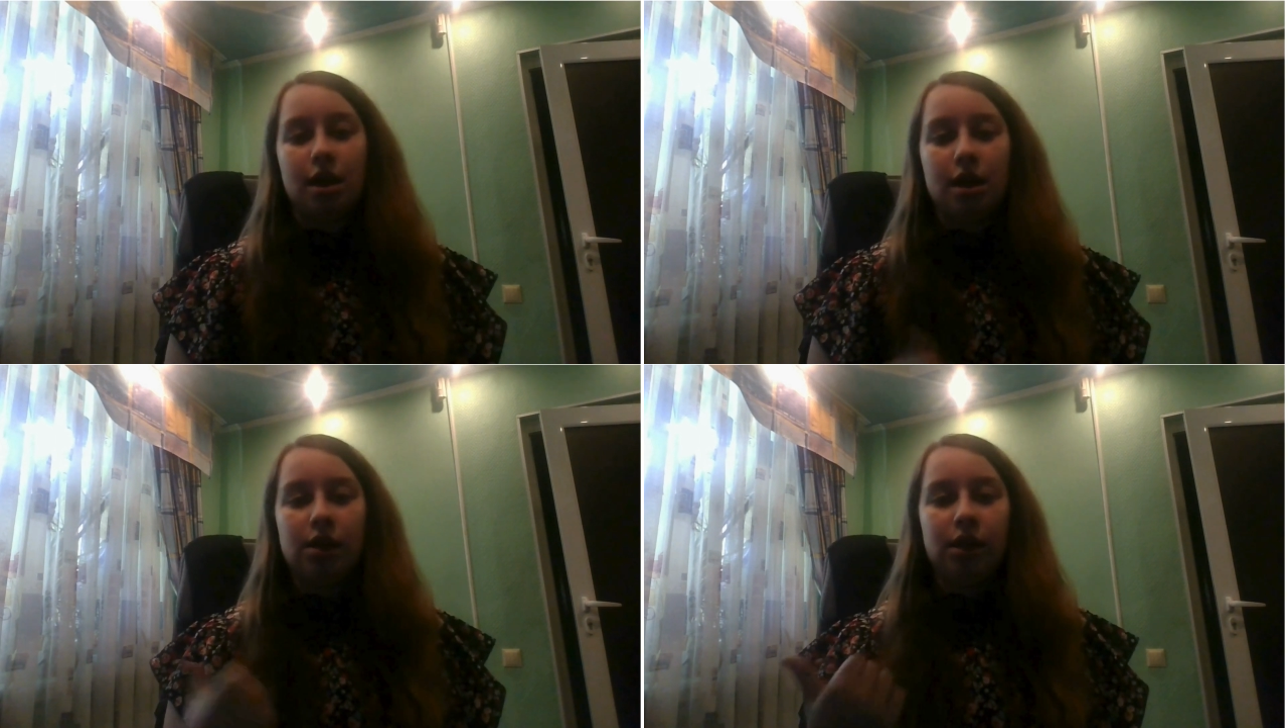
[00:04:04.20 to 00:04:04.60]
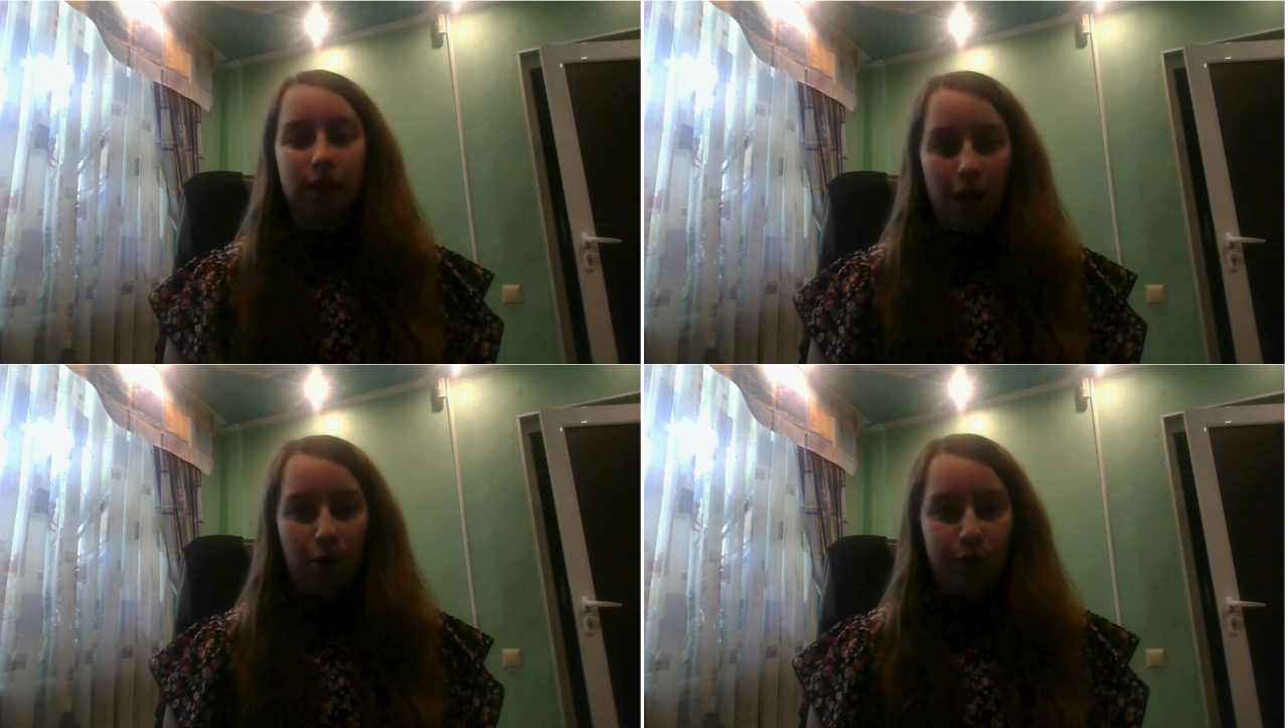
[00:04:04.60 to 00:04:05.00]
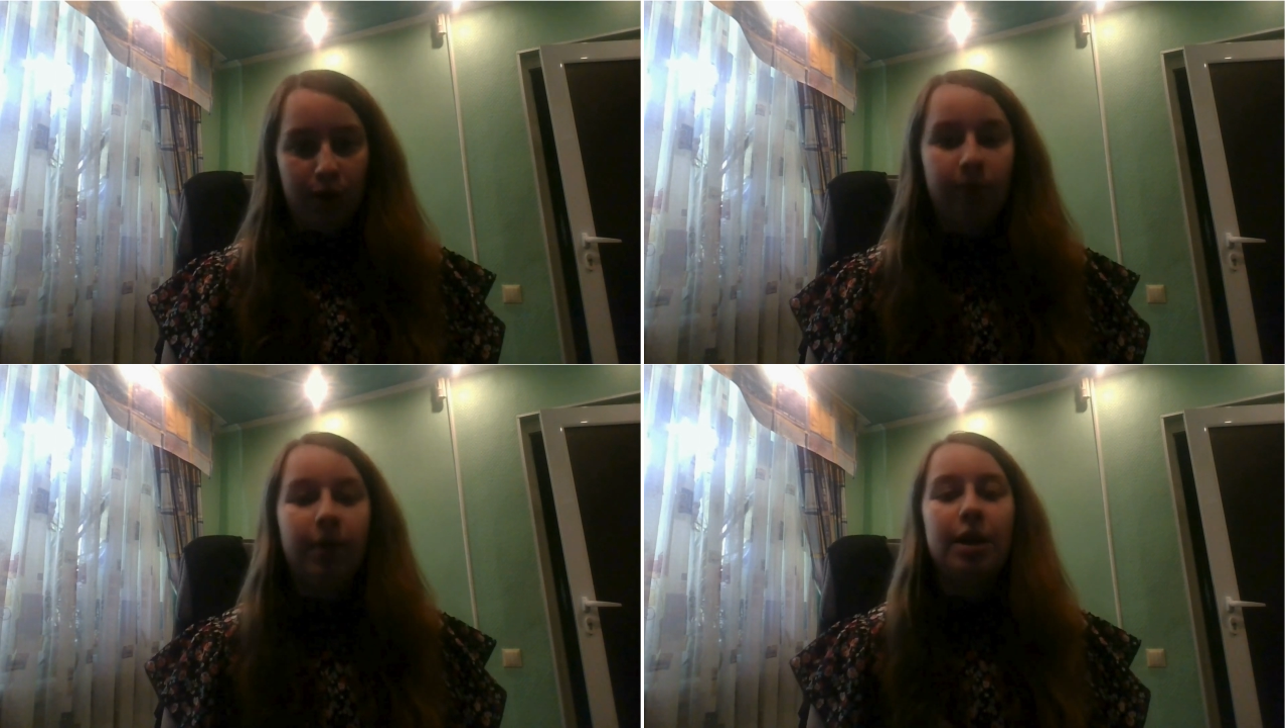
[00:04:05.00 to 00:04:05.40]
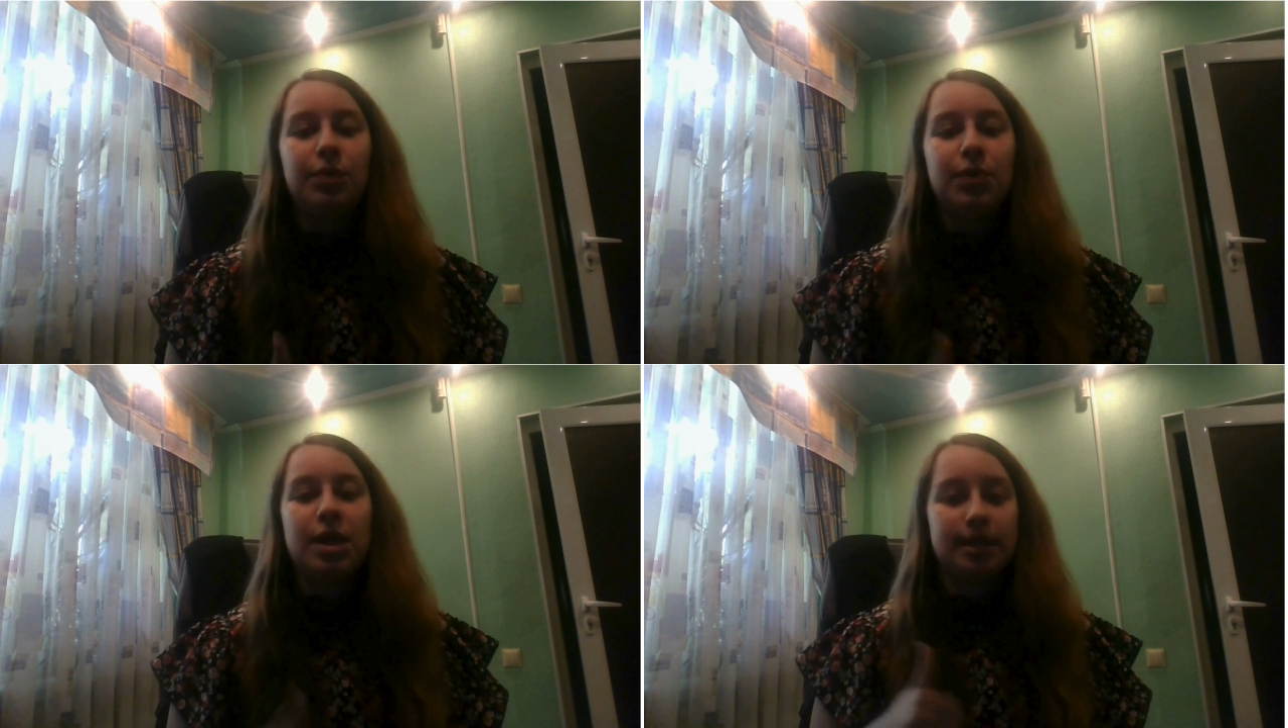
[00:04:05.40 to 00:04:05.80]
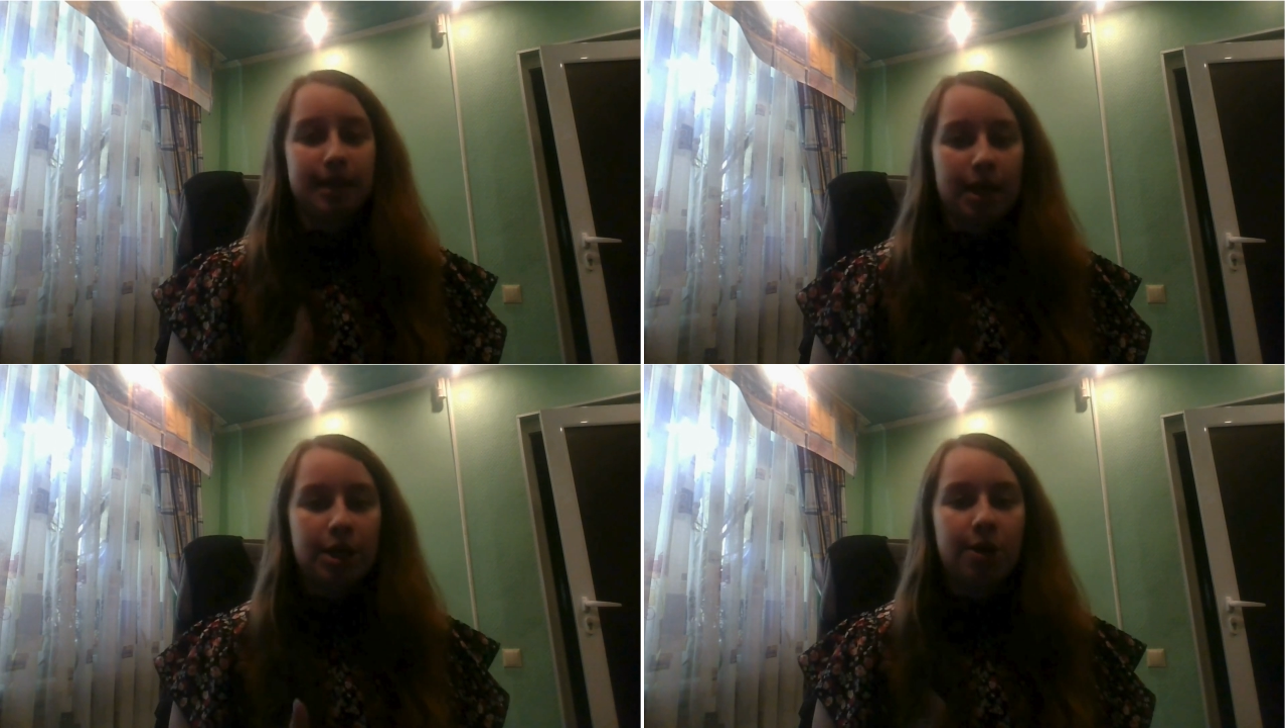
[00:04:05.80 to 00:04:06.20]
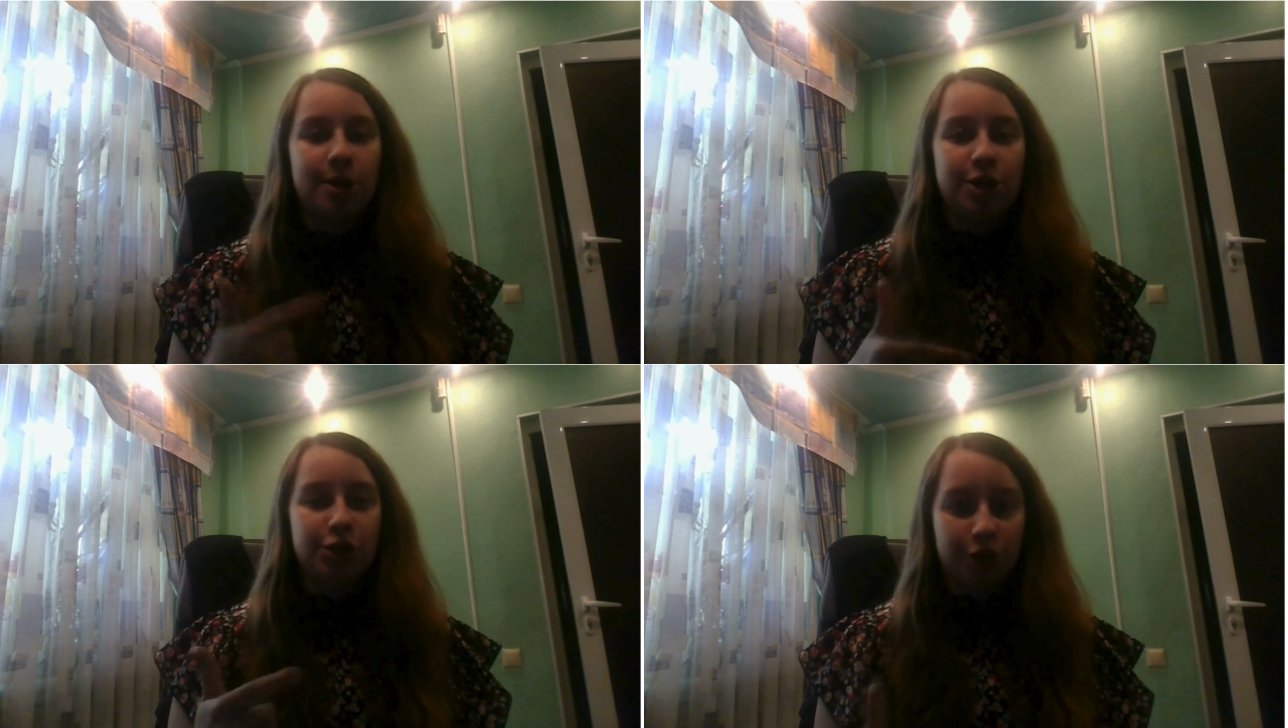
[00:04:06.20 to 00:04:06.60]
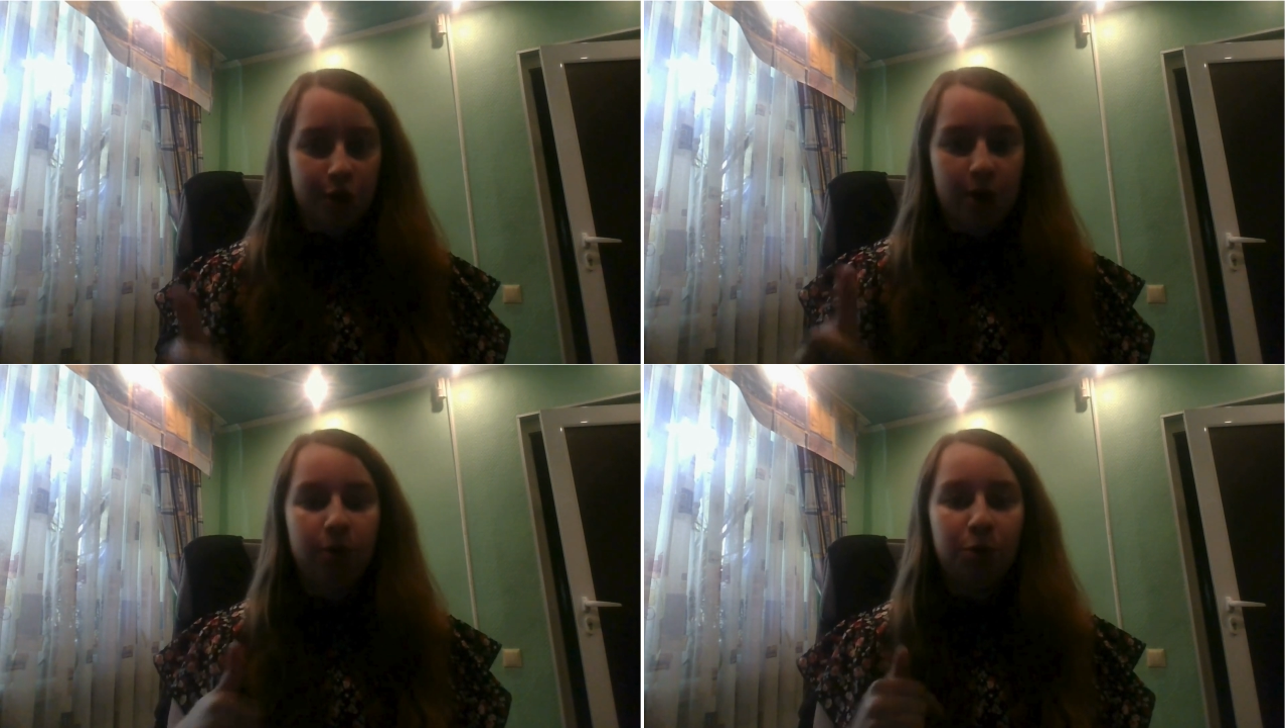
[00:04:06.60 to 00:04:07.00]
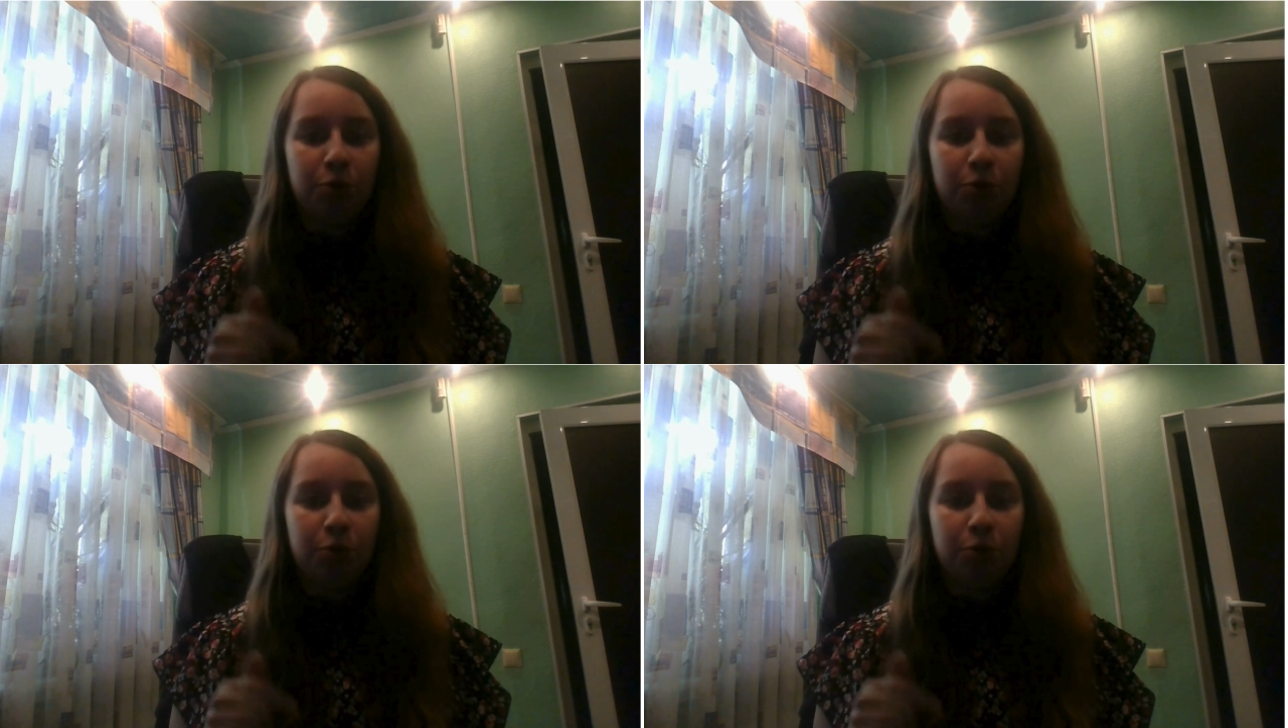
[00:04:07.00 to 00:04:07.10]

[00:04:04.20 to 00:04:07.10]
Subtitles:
in Claude. Find me a senior engineer